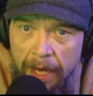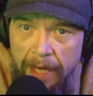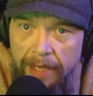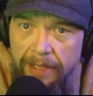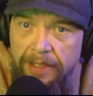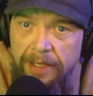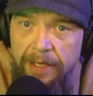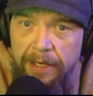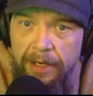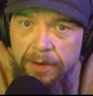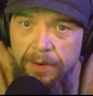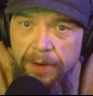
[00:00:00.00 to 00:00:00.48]

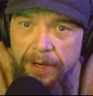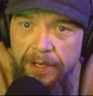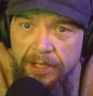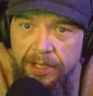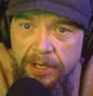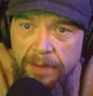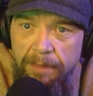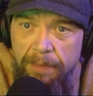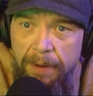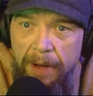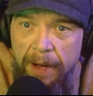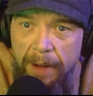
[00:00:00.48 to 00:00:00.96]
I see a
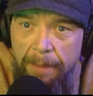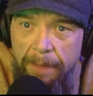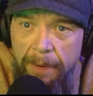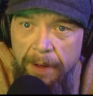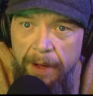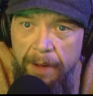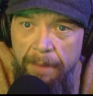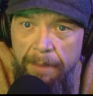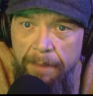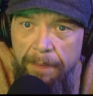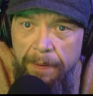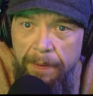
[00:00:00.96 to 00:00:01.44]
question pop
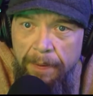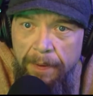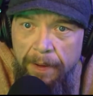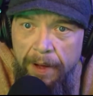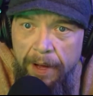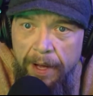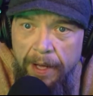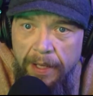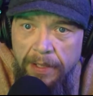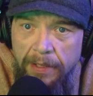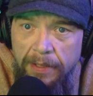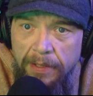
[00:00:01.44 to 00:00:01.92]
up.
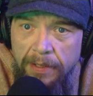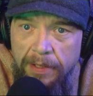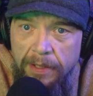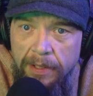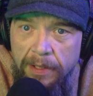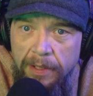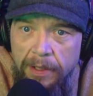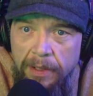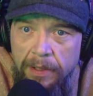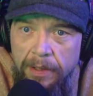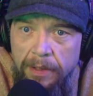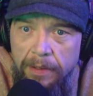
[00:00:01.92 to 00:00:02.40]
I
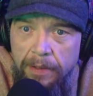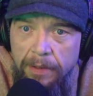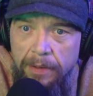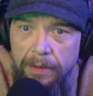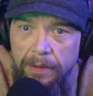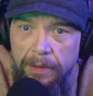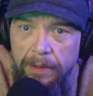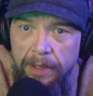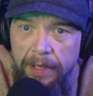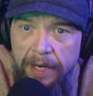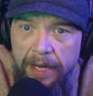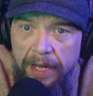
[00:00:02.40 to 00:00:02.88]

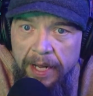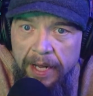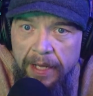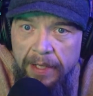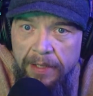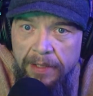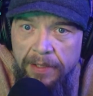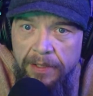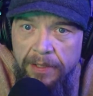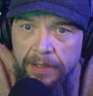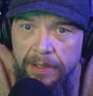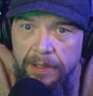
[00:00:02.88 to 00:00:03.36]
saw an
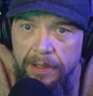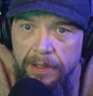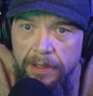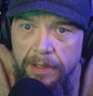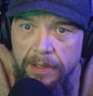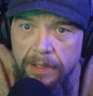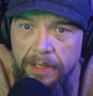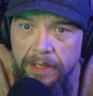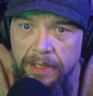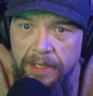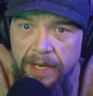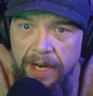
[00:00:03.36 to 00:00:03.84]

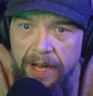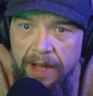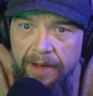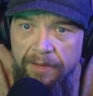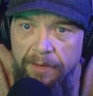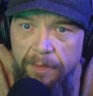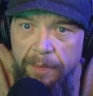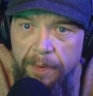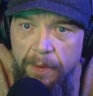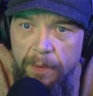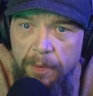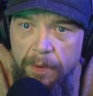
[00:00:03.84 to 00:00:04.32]
answer. Does it
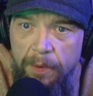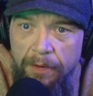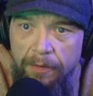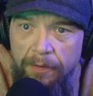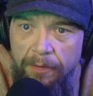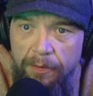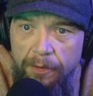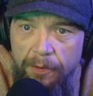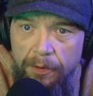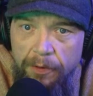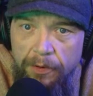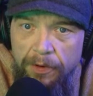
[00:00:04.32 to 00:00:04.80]
have to be
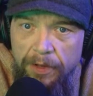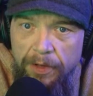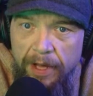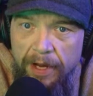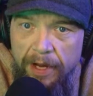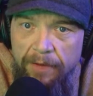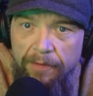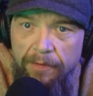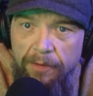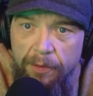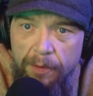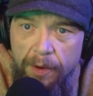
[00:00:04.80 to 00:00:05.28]
one food or
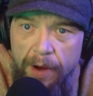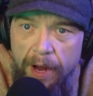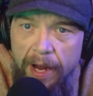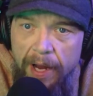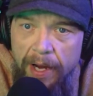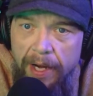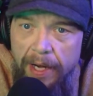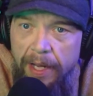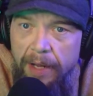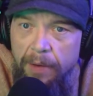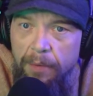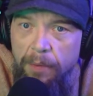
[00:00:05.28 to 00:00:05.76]
like a
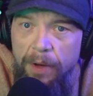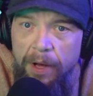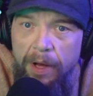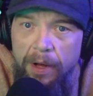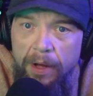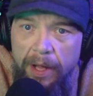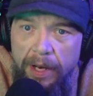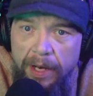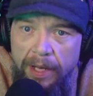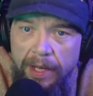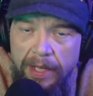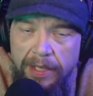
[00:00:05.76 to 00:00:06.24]
variety?
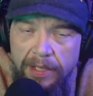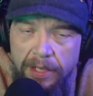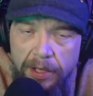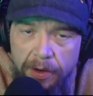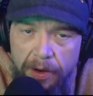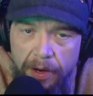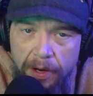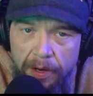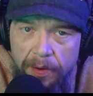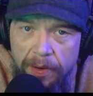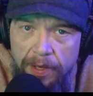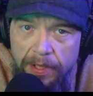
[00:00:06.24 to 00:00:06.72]
Well, and that's a
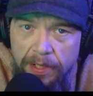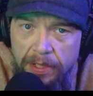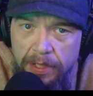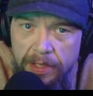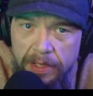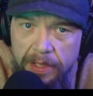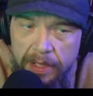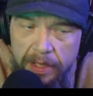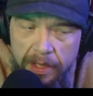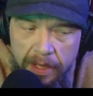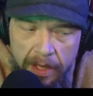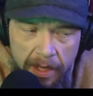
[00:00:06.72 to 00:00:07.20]
great
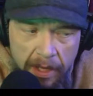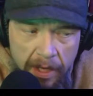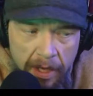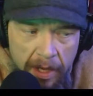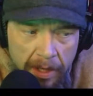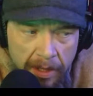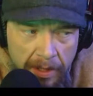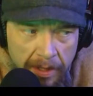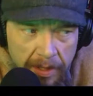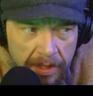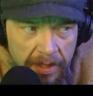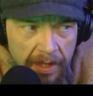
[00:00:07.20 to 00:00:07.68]
question, Delia.
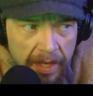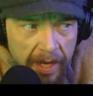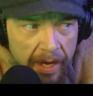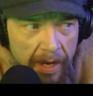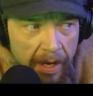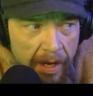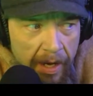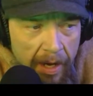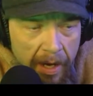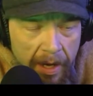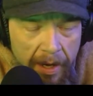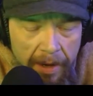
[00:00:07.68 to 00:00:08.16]

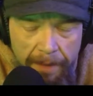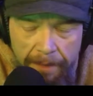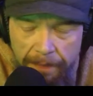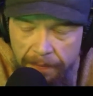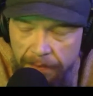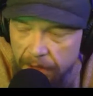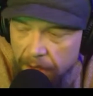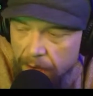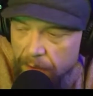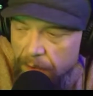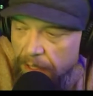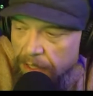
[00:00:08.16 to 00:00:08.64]

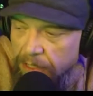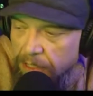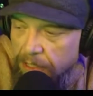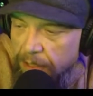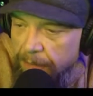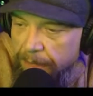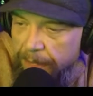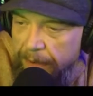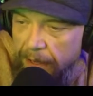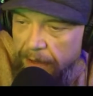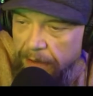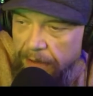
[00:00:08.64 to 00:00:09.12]
The
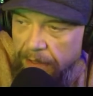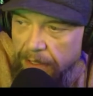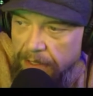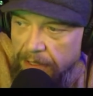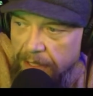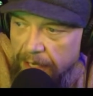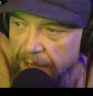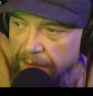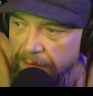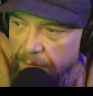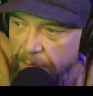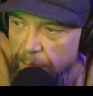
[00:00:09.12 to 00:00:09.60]
question about
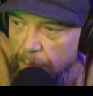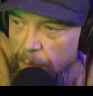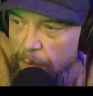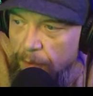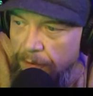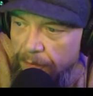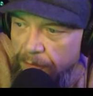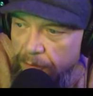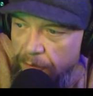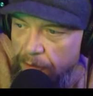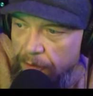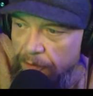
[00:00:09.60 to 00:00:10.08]
does it have to be
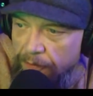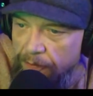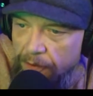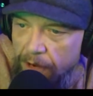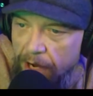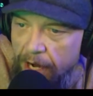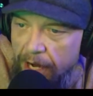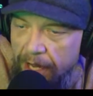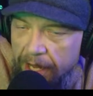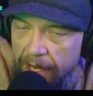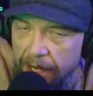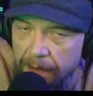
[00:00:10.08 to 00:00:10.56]
one food or
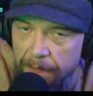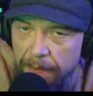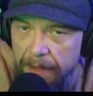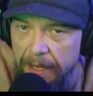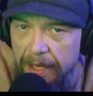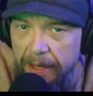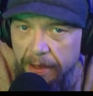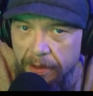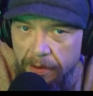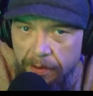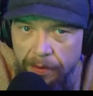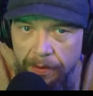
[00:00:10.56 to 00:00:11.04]
variety? It can
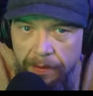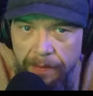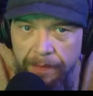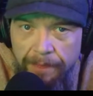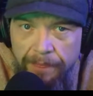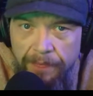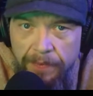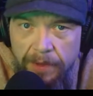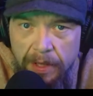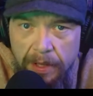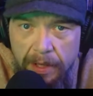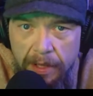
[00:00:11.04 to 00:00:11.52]
be either.
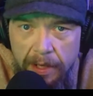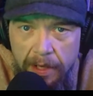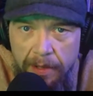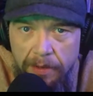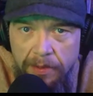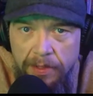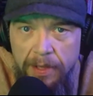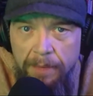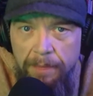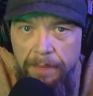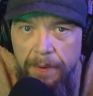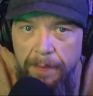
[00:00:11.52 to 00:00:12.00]
You
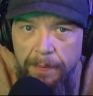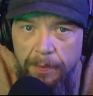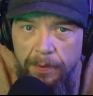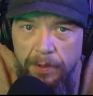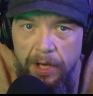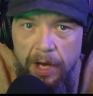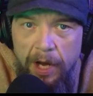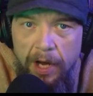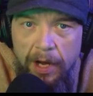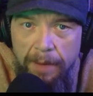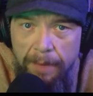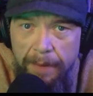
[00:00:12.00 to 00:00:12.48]
know, some
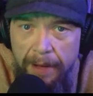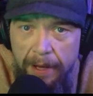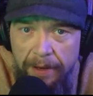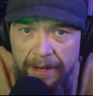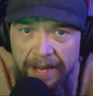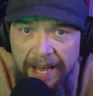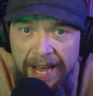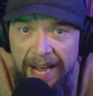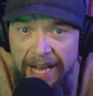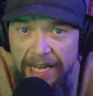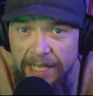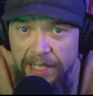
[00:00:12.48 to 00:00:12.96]
people talk
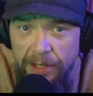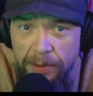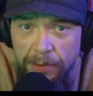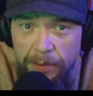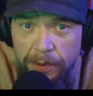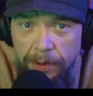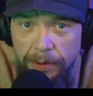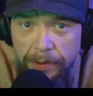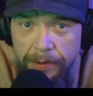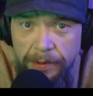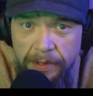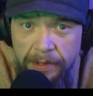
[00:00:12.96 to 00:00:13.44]
about
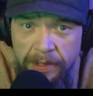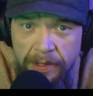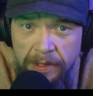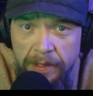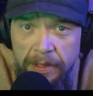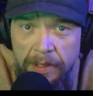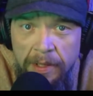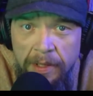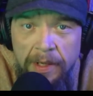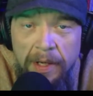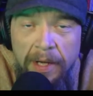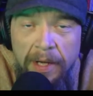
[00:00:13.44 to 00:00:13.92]

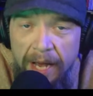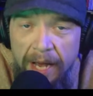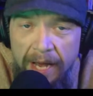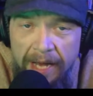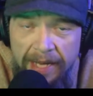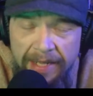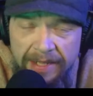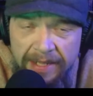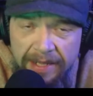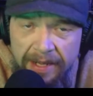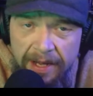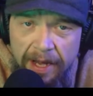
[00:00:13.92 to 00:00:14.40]
casseroles
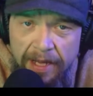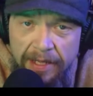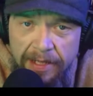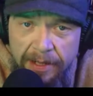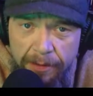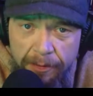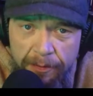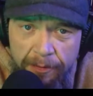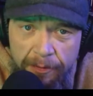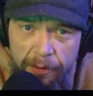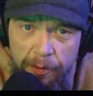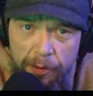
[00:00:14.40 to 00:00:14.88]
as
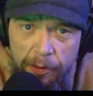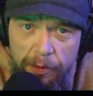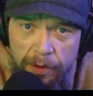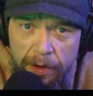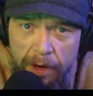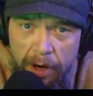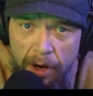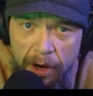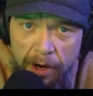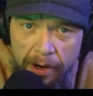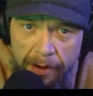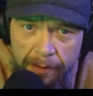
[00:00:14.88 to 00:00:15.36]
a
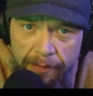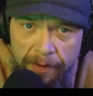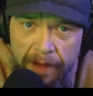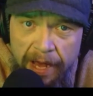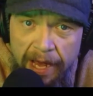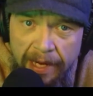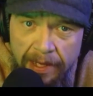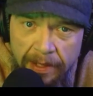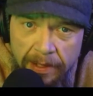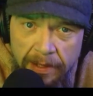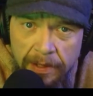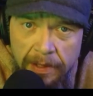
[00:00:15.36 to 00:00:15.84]
food
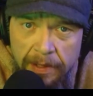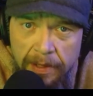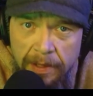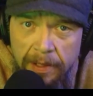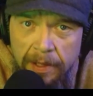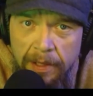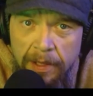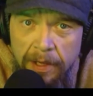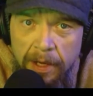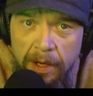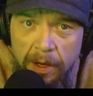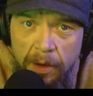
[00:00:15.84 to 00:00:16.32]
artifact,
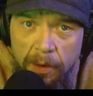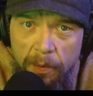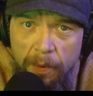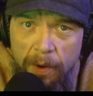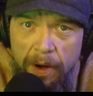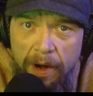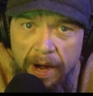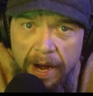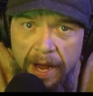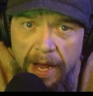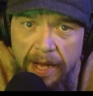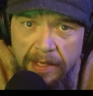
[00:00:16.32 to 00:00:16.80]

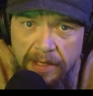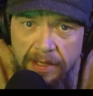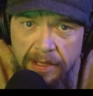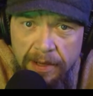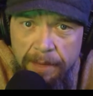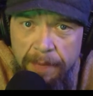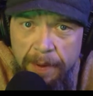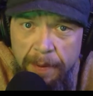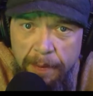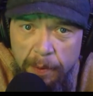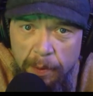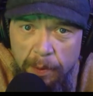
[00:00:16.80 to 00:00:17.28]
whereas
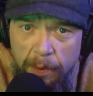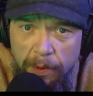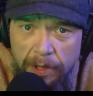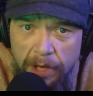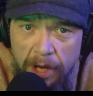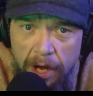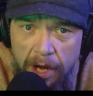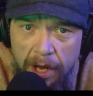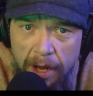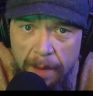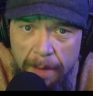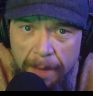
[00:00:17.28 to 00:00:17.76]
some people will
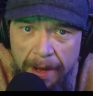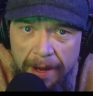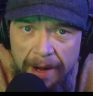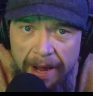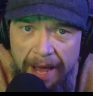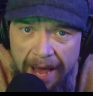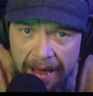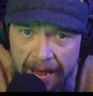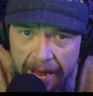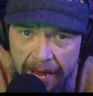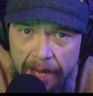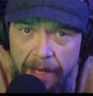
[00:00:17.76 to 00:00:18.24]
talk
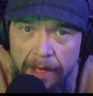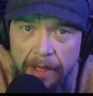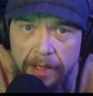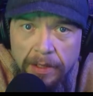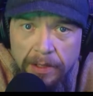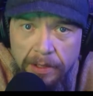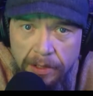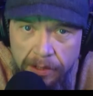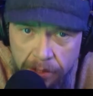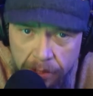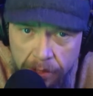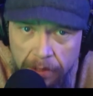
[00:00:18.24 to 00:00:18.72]
about a
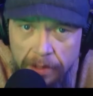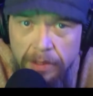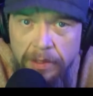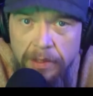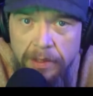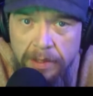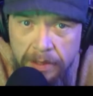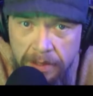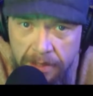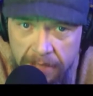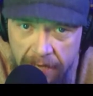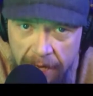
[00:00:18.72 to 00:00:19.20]

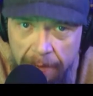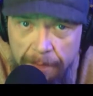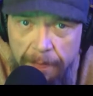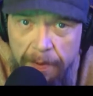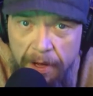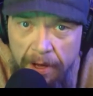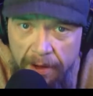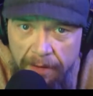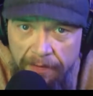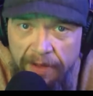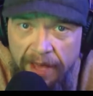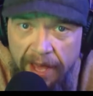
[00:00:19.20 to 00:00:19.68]
certain type
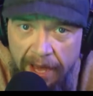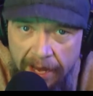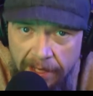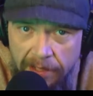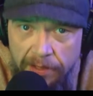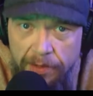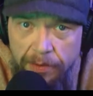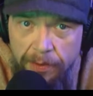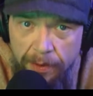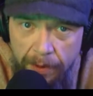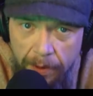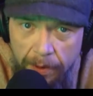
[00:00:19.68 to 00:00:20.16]
of
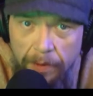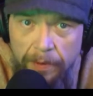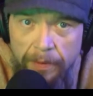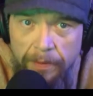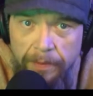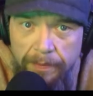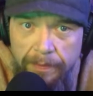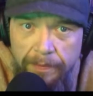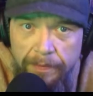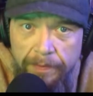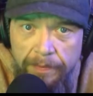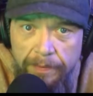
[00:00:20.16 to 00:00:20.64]
casserole.
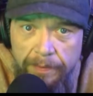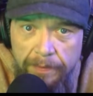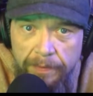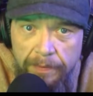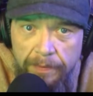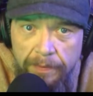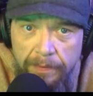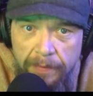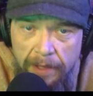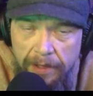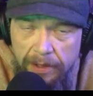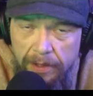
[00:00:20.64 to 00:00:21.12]

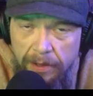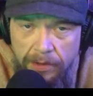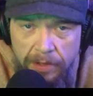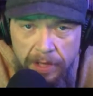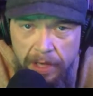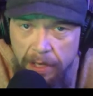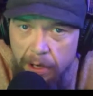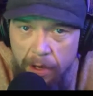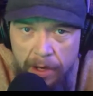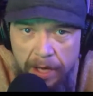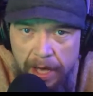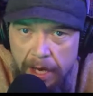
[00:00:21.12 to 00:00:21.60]
Like they'll
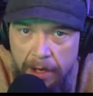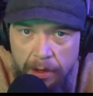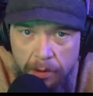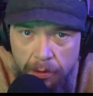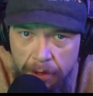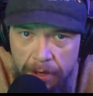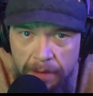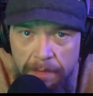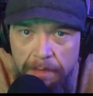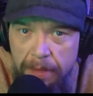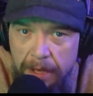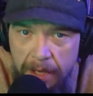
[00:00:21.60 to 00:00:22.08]
say, okay,
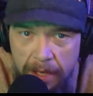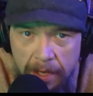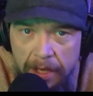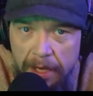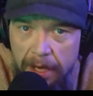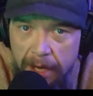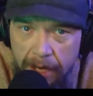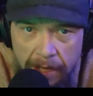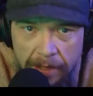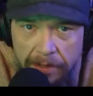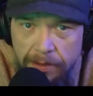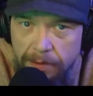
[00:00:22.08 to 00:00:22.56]
green
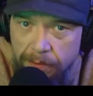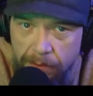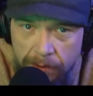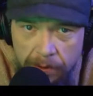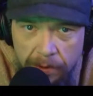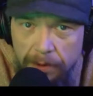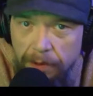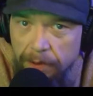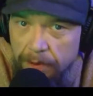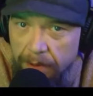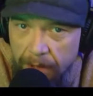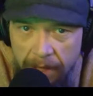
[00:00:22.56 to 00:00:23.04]
bean
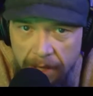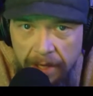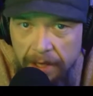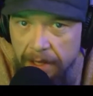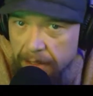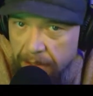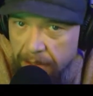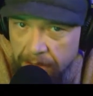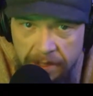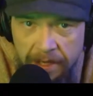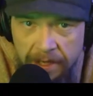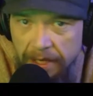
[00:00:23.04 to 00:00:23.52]
casserole
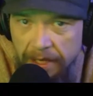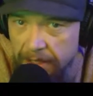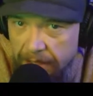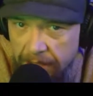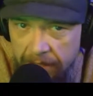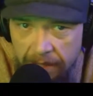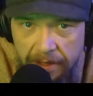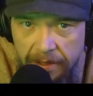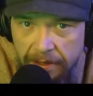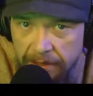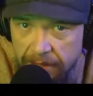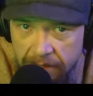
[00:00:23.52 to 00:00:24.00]
is
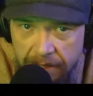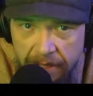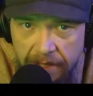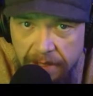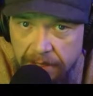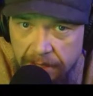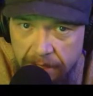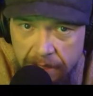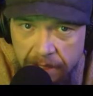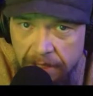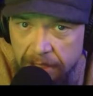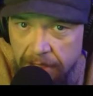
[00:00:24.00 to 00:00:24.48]

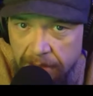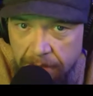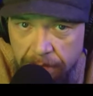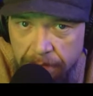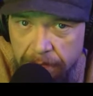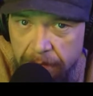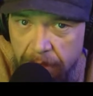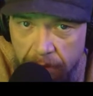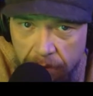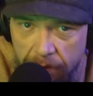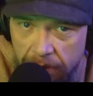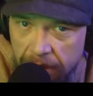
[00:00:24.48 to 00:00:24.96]
1960s
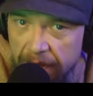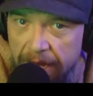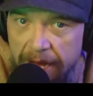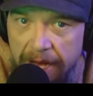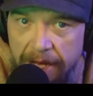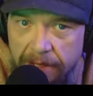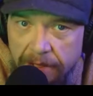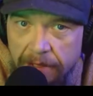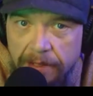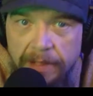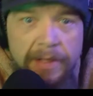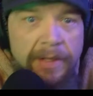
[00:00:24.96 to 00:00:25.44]
middle
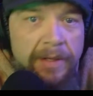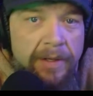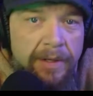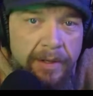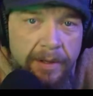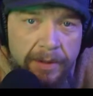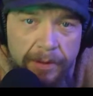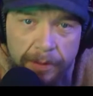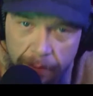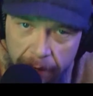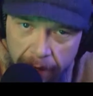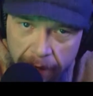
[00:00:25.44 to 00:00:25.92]
class,
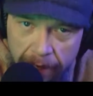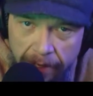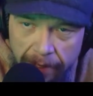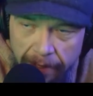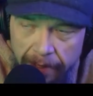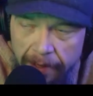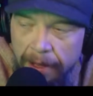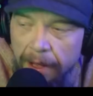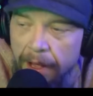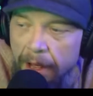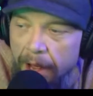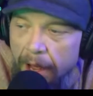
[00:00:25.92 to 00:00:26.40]
right?